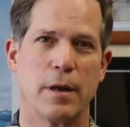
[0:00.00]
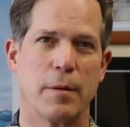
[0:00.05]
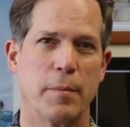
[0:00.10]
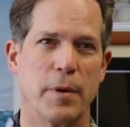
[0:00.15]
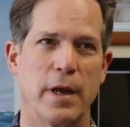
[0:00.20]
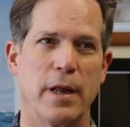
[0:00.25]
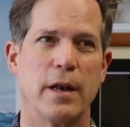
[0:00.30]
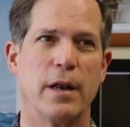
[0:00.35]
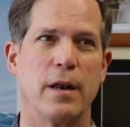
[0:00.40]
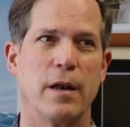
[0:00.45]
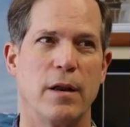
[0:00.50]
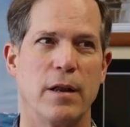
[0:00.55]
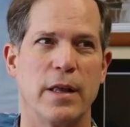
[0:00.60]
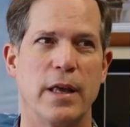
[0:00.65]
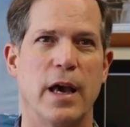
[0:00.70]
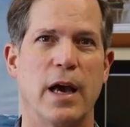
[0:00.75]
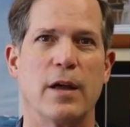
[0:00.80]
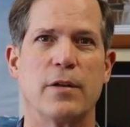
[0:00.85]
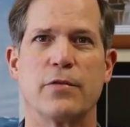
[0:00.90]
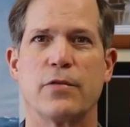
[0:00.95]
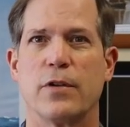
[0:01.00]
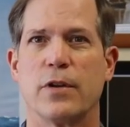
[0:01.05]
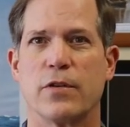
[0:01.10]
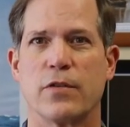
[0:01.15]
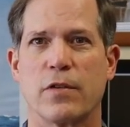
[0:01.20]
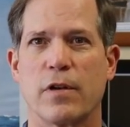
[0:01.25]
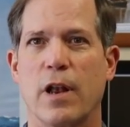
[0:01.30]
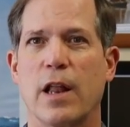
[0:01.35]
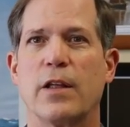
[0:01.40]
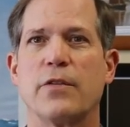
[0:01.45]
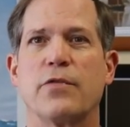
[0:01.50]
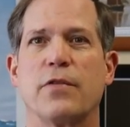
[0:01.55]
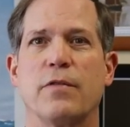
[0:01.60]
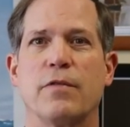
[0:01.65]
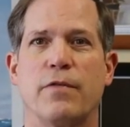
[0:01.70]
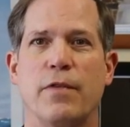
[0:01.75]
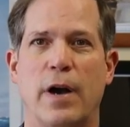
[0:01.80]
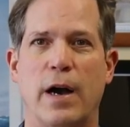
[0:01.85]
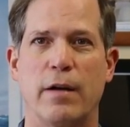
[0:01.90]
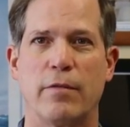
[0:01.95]
I mean, yes, it's less than
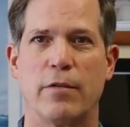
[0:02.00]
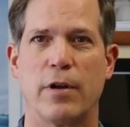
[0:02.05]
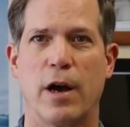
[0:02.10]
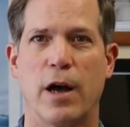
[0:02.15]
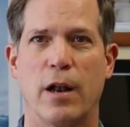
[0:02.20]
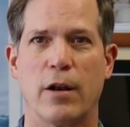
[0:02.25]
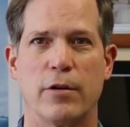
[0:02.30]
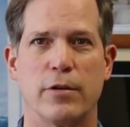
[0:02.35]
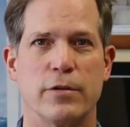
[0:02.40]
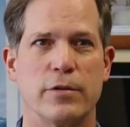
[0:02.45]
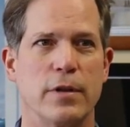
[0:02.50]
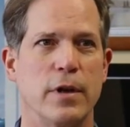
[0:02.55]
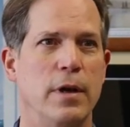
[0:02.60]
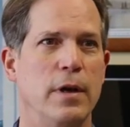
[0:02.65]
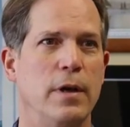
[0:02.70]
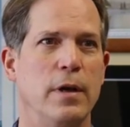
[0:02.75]
five dollars,